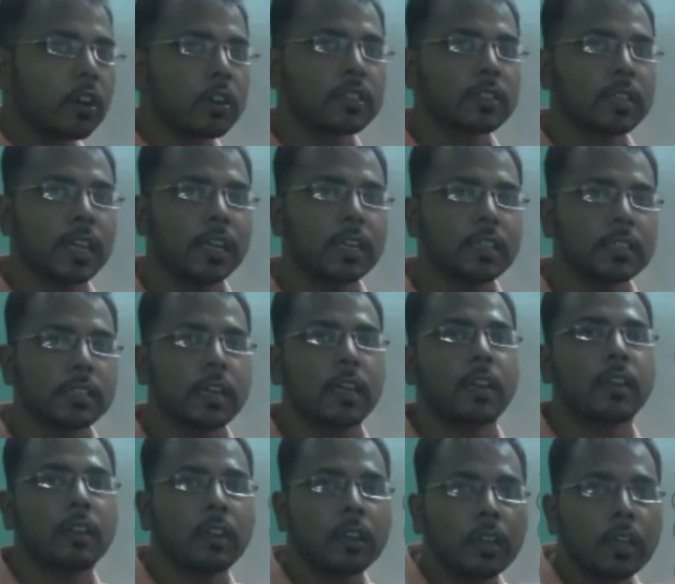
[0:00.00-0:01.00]
oxides
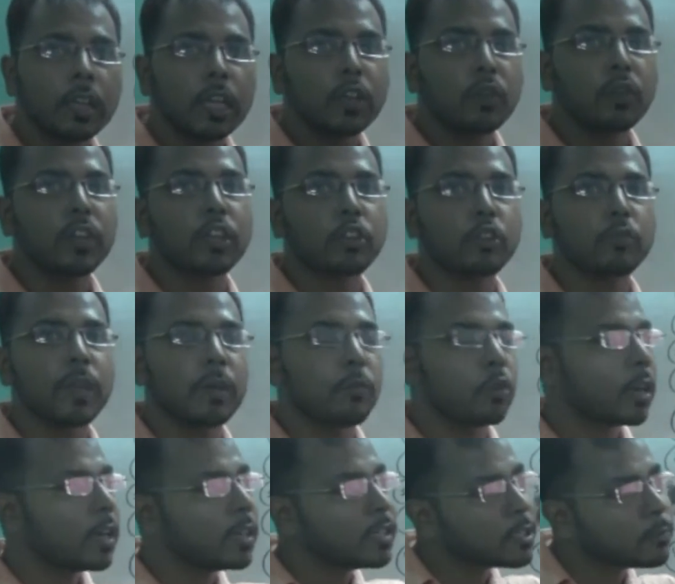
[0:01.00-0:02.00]
are, you need to
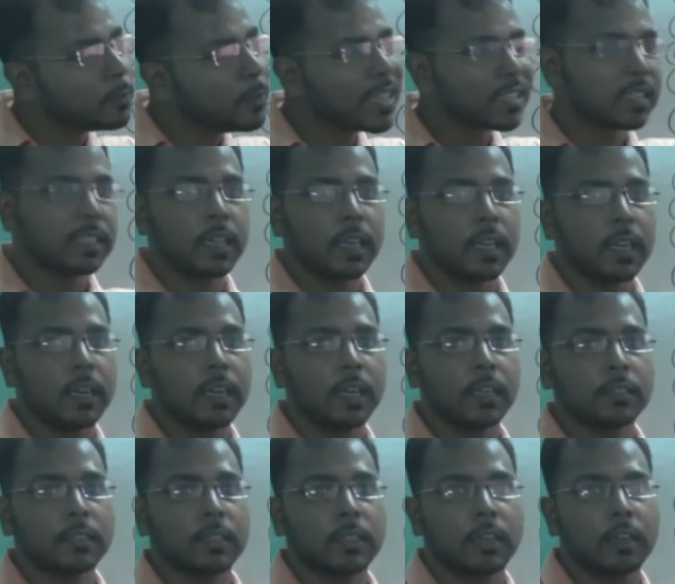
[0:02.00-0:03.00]
memorize, basic in
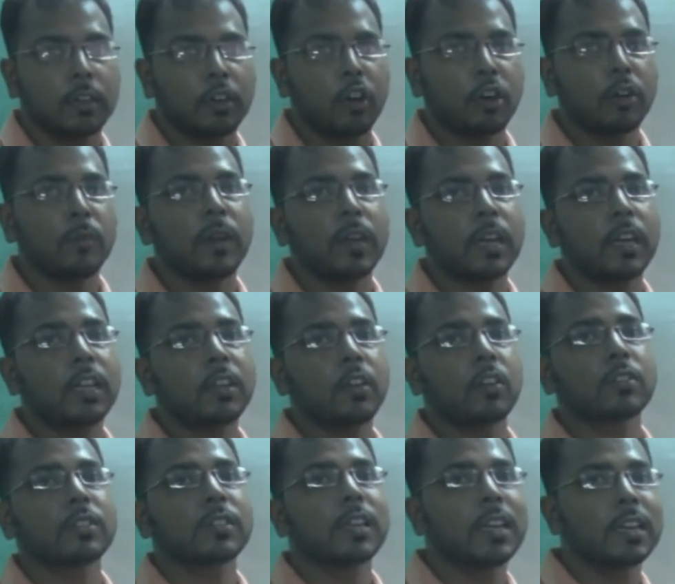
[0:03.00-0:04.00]
nature, and non-metallic
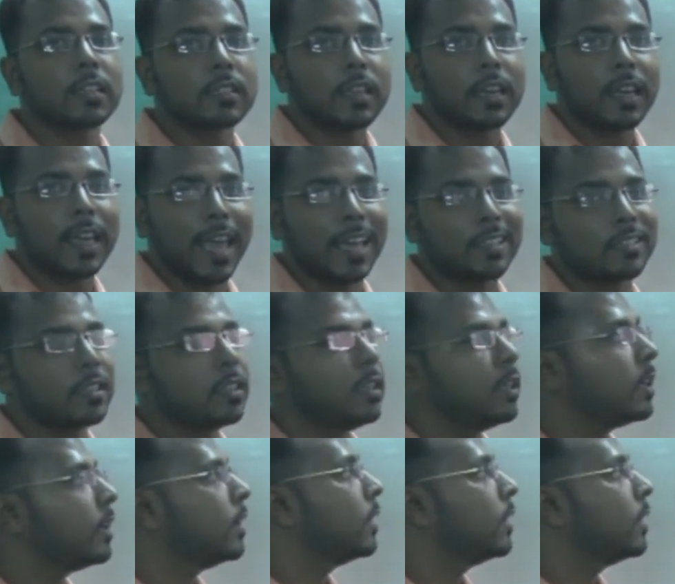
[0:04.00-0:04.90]
oxides are acidic